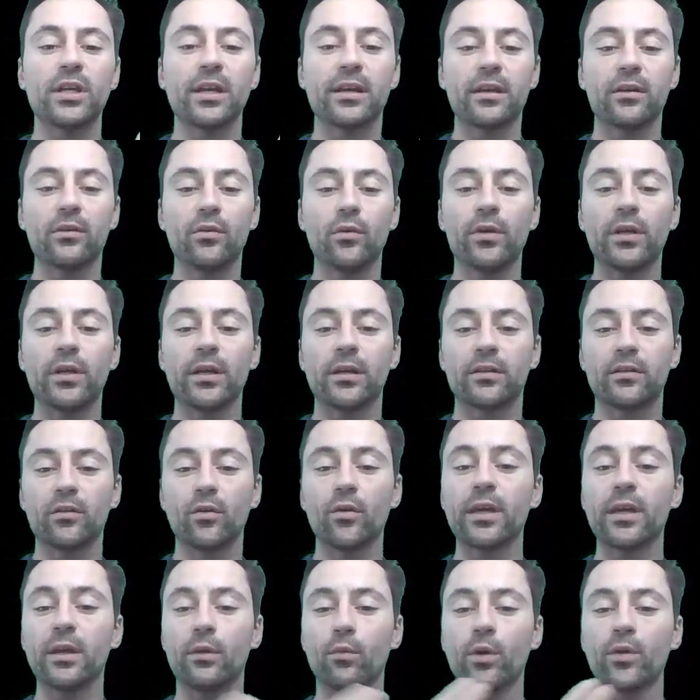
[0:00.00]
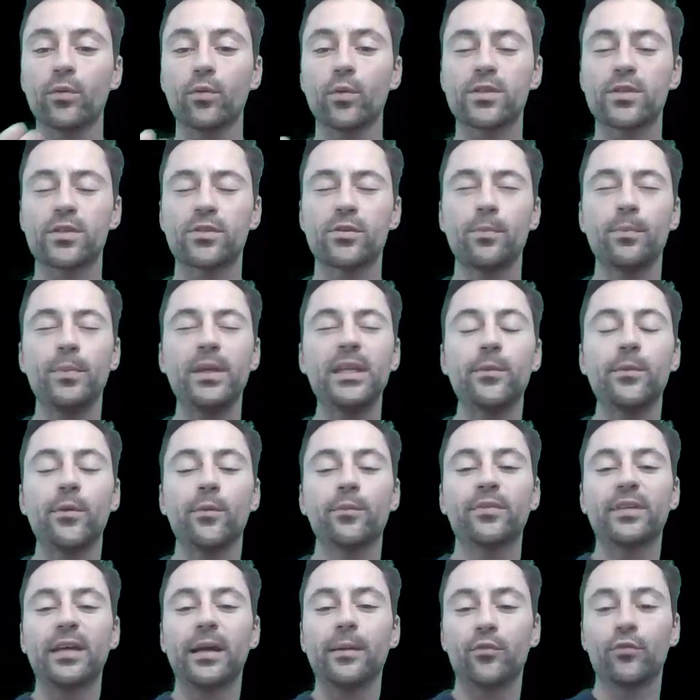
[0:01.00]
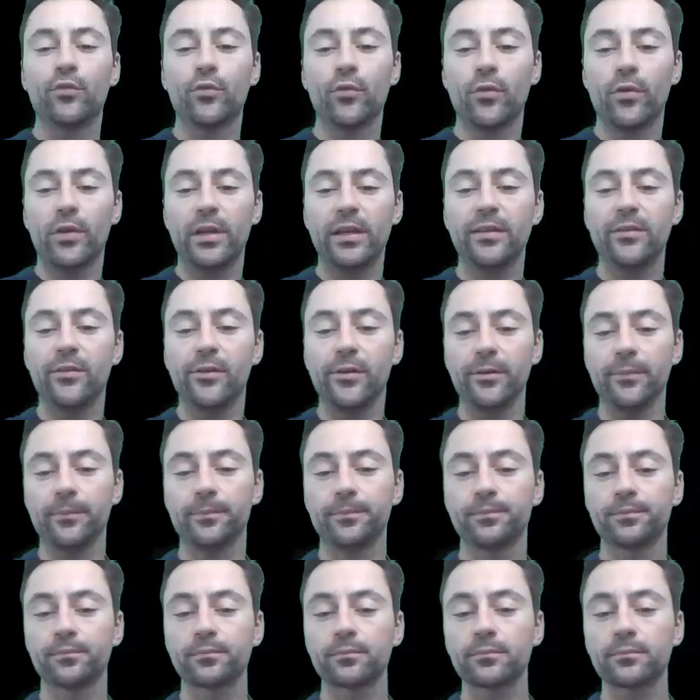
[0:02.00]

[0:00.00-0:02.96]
I can look at, okay, what was the minimum time to the leader?